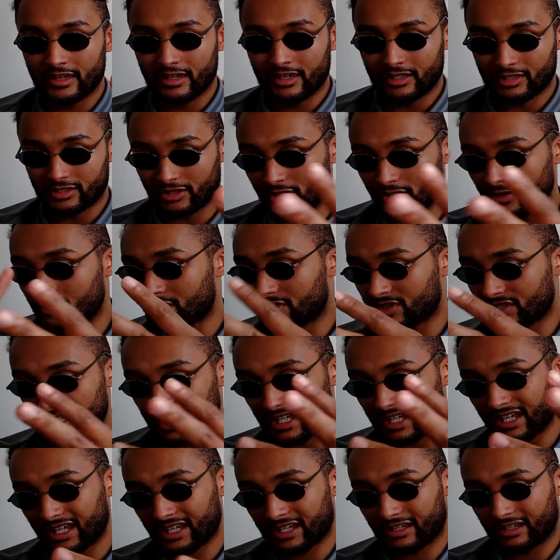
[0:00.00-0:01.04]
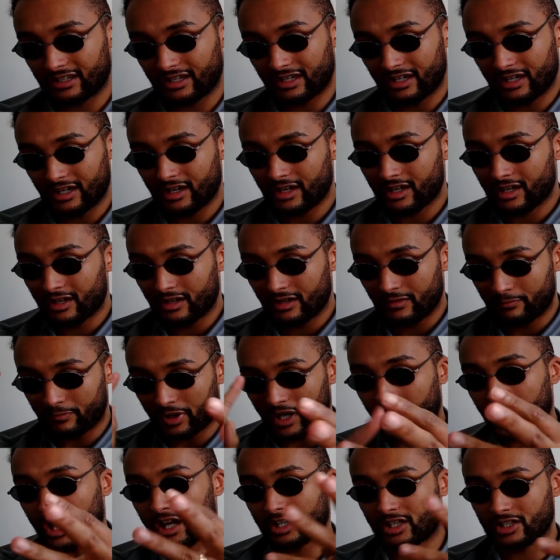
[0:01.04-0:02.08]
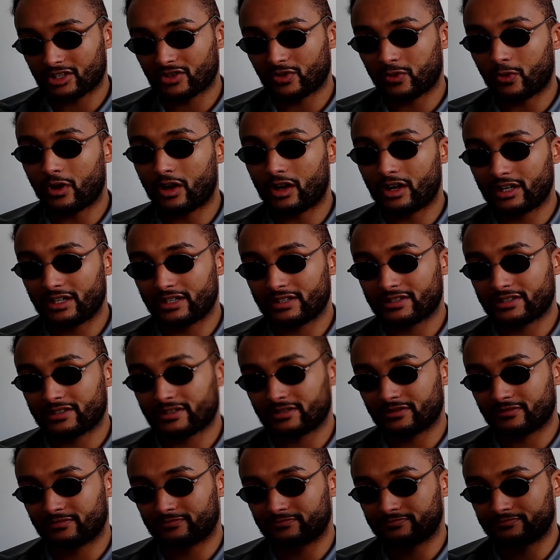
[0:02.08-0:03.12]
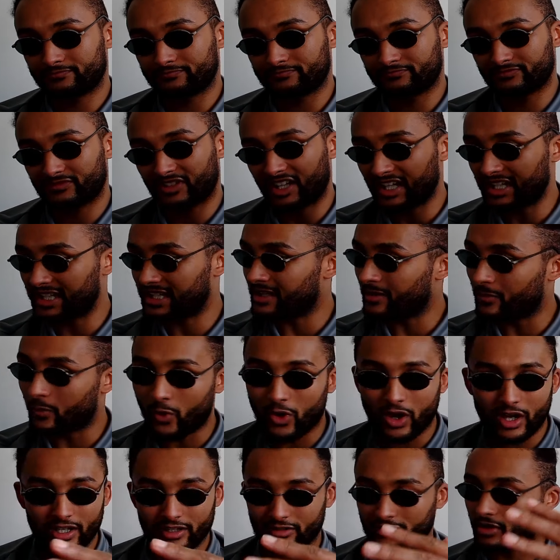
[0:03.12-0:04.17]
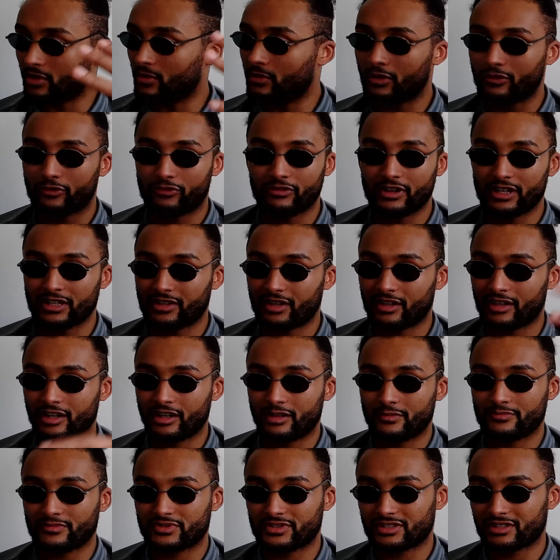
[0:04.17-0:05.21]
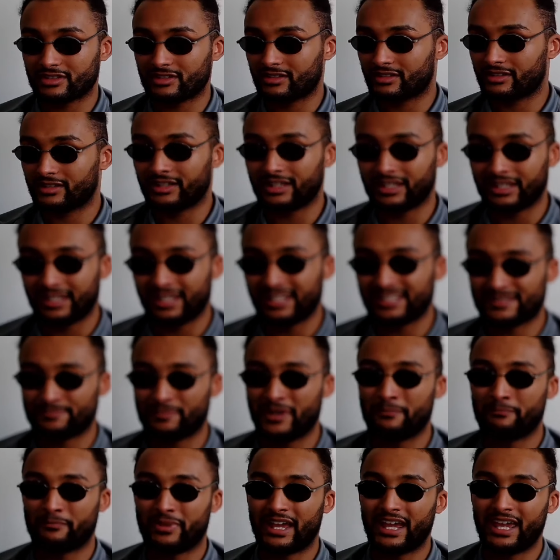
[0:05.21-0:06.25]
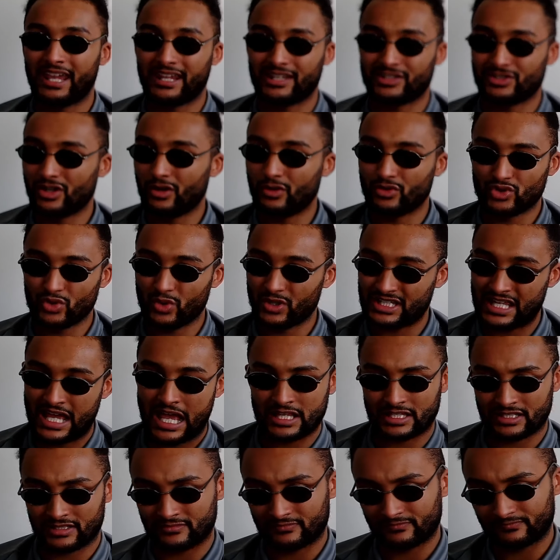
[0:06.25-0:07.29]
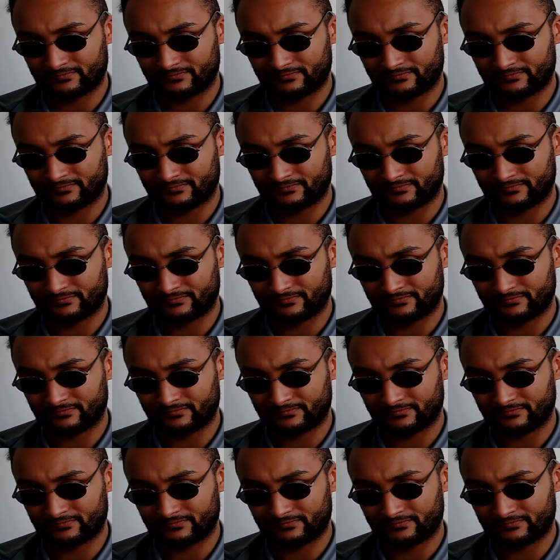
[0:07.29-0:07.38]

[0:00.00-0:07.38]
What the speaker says: Usyk, Parker twice. Dillian White 2 or 3 times. He's been paid. Joe Joyce hasn't.